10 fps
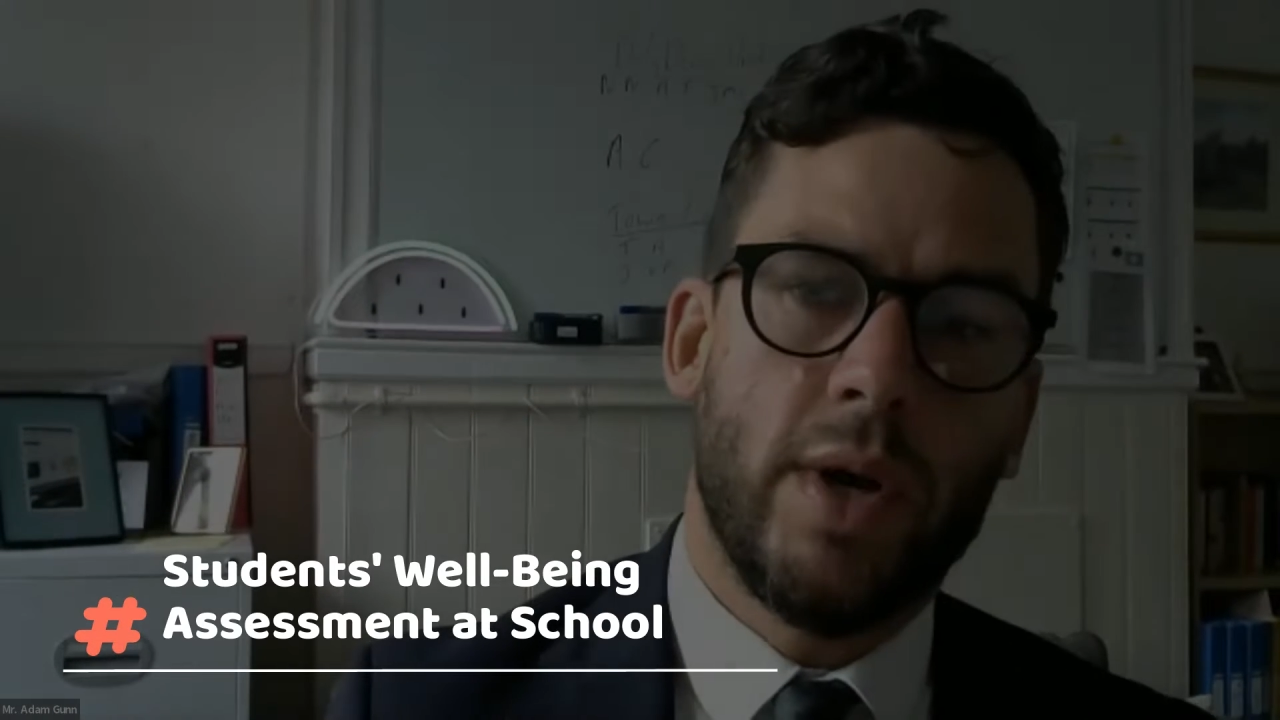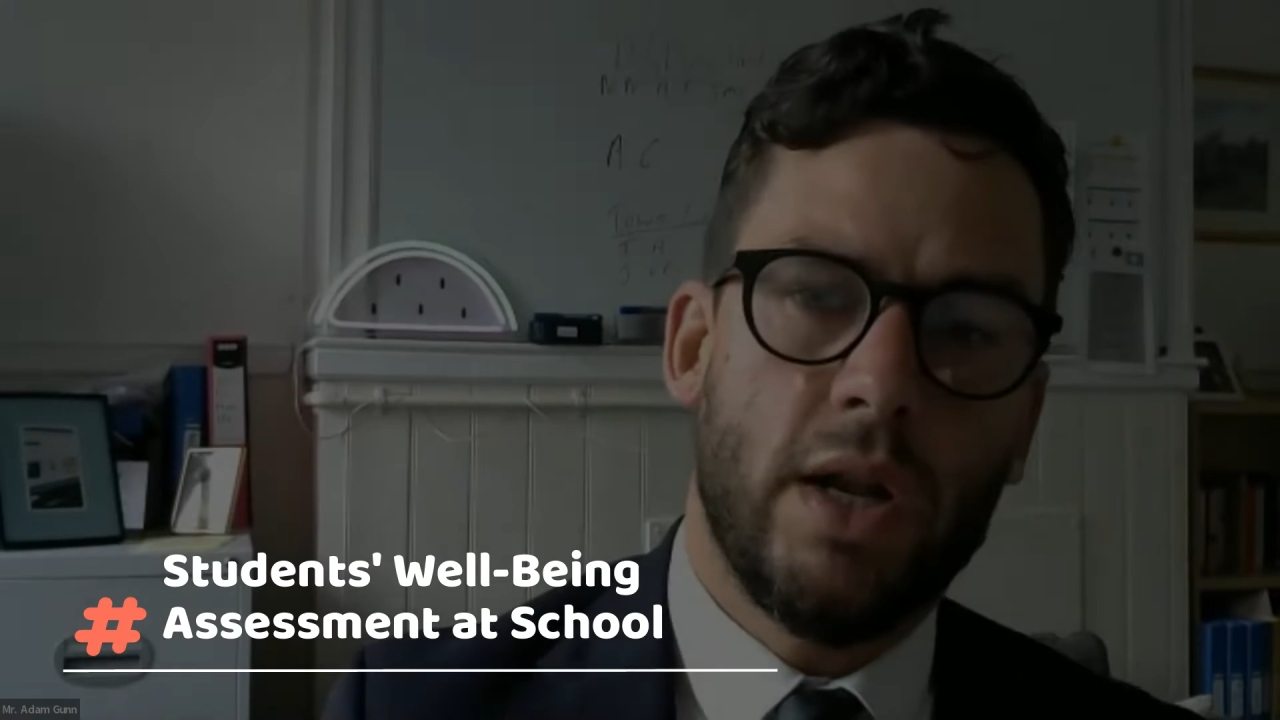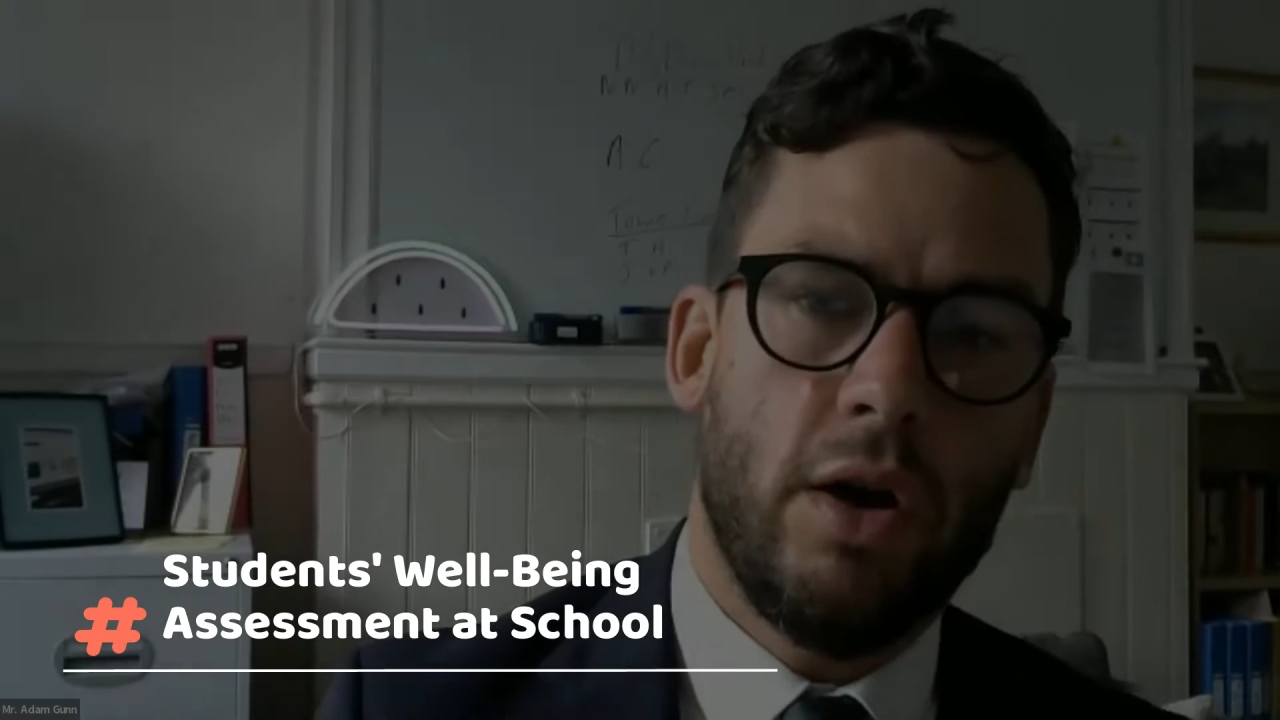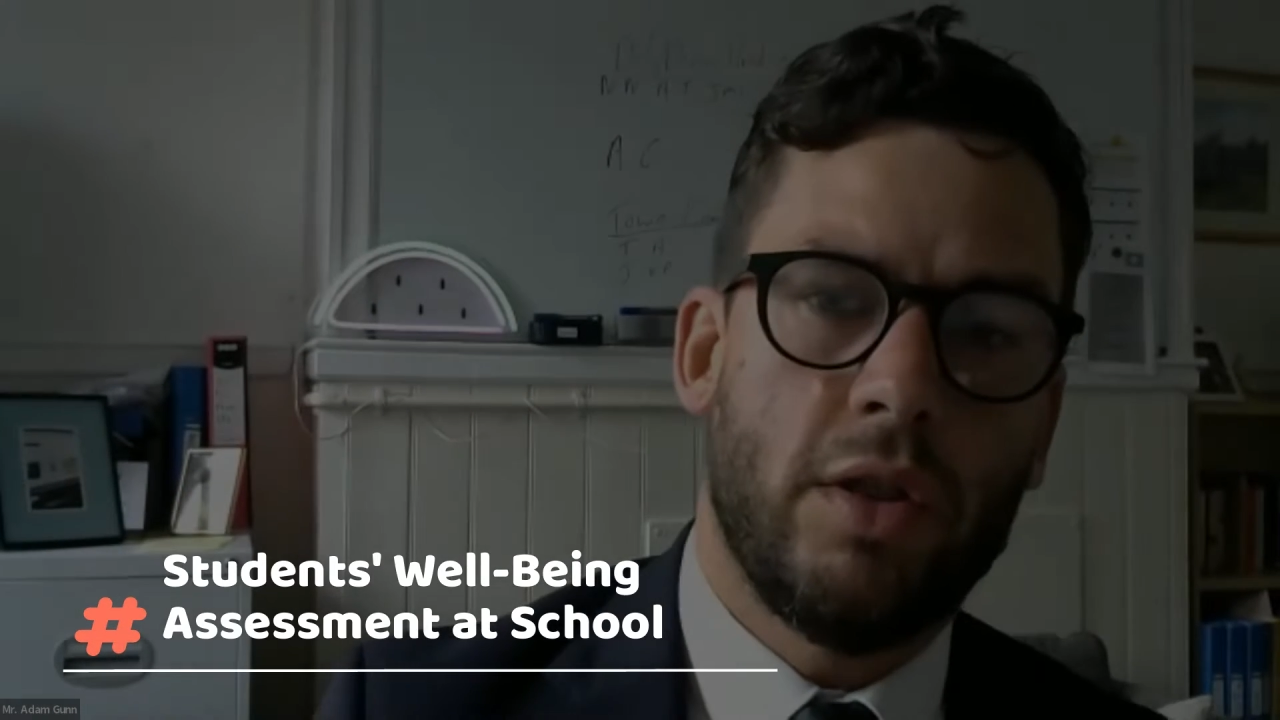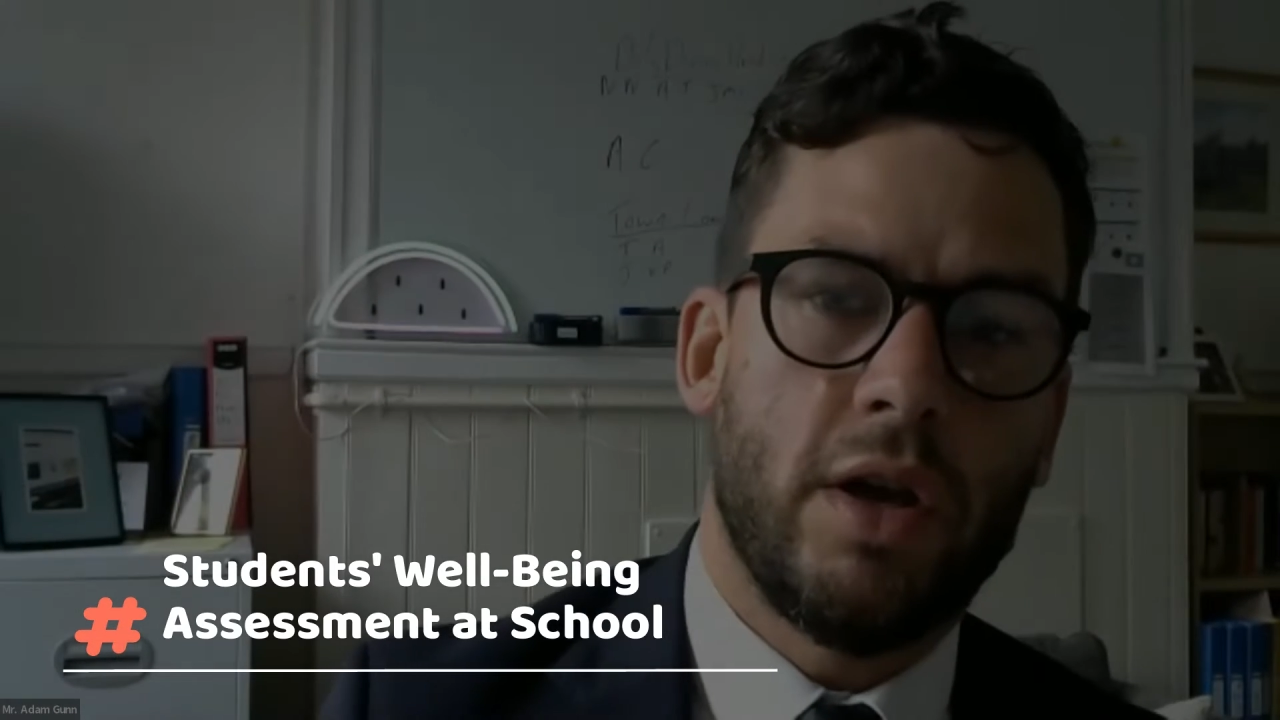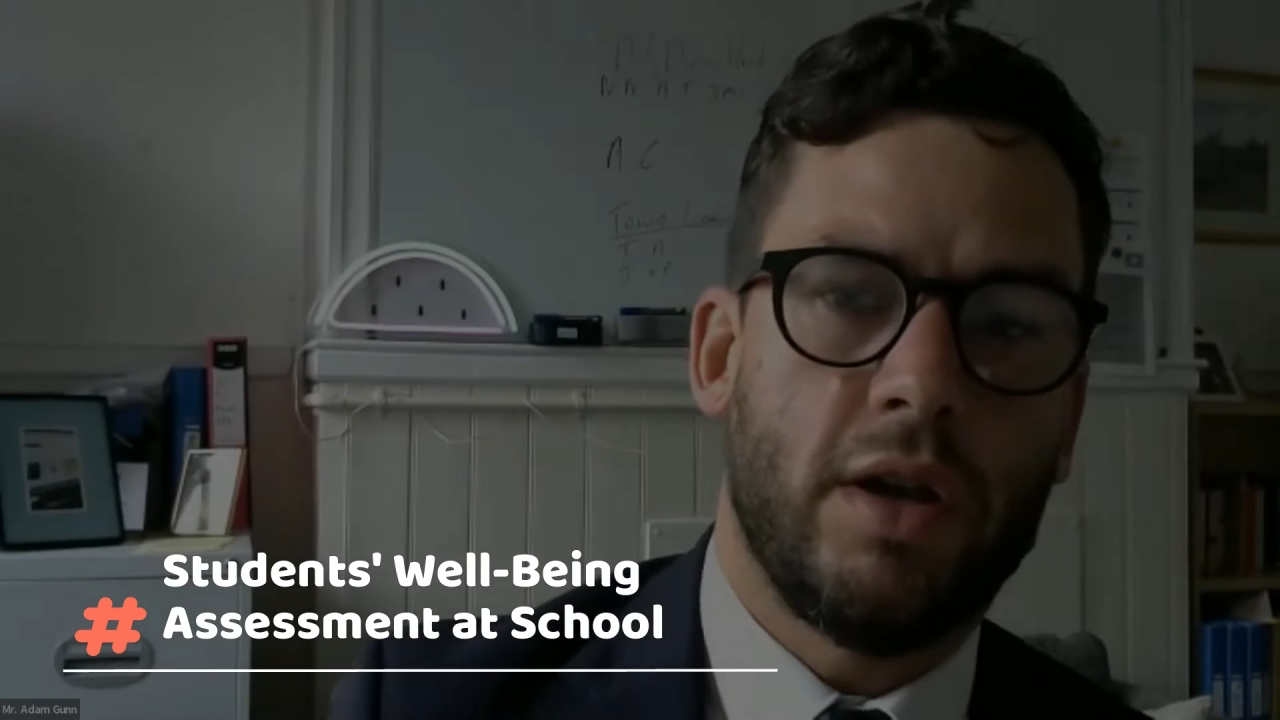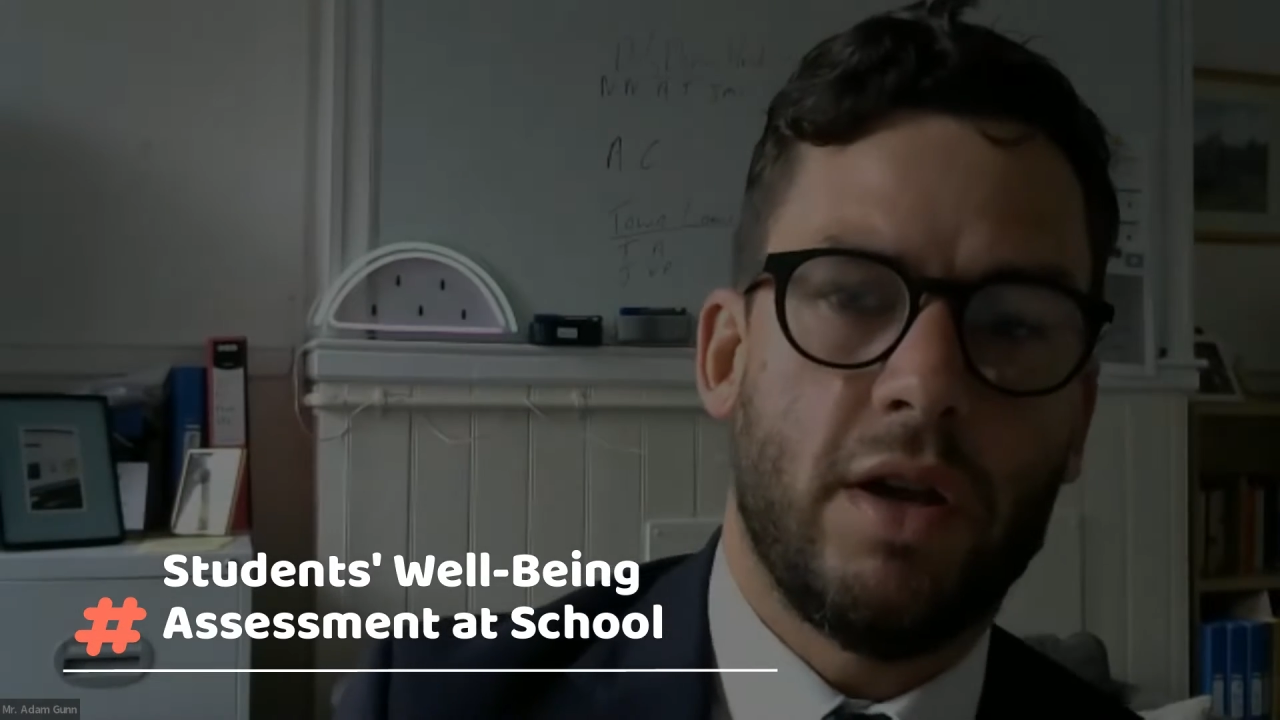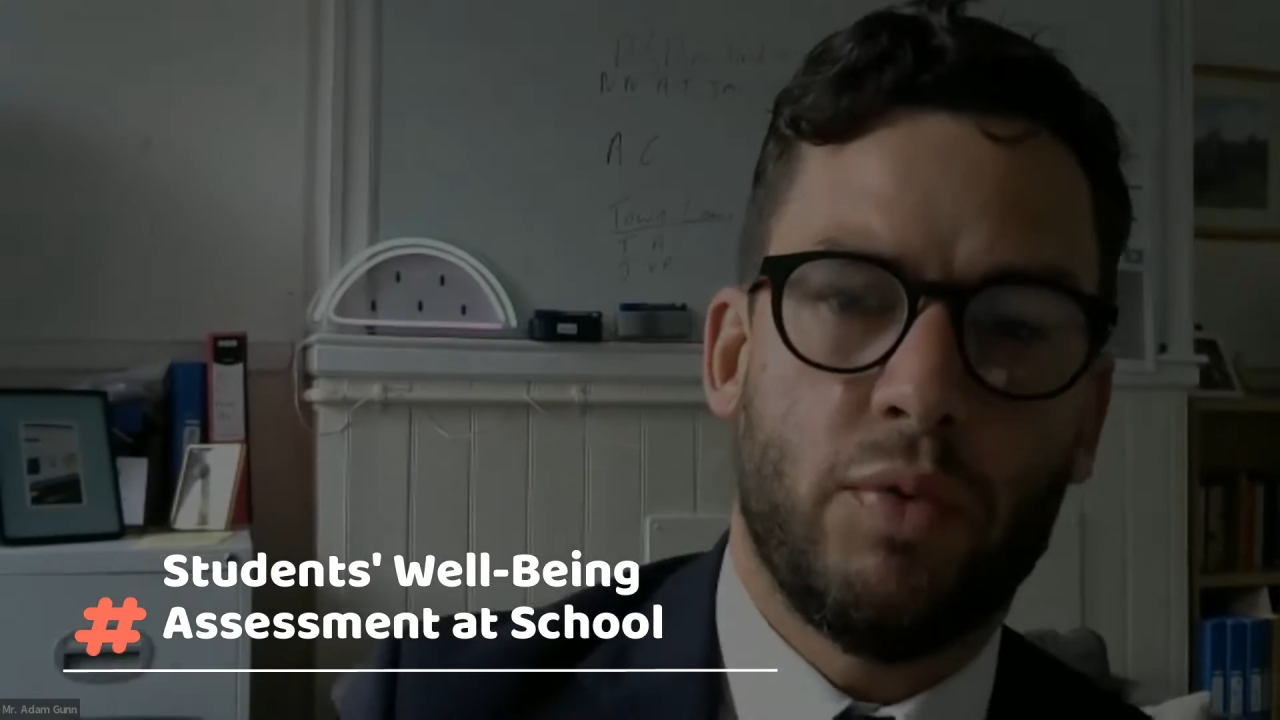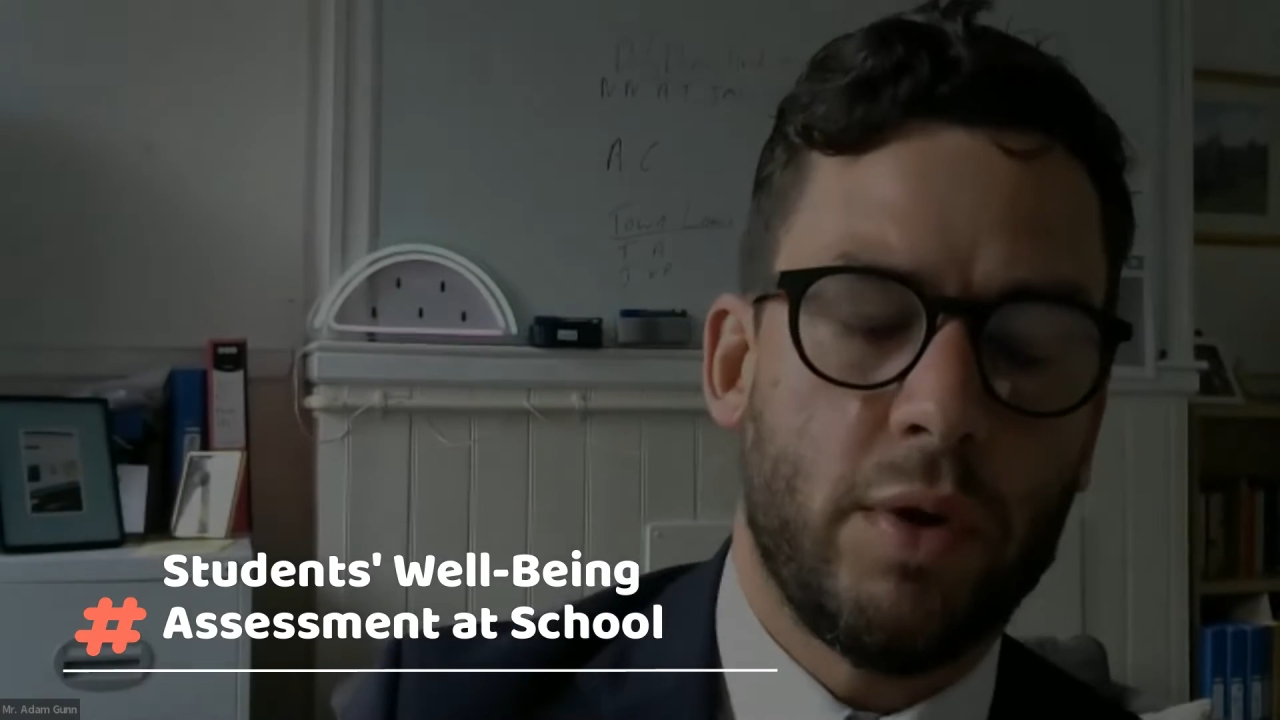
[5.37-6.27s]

we know that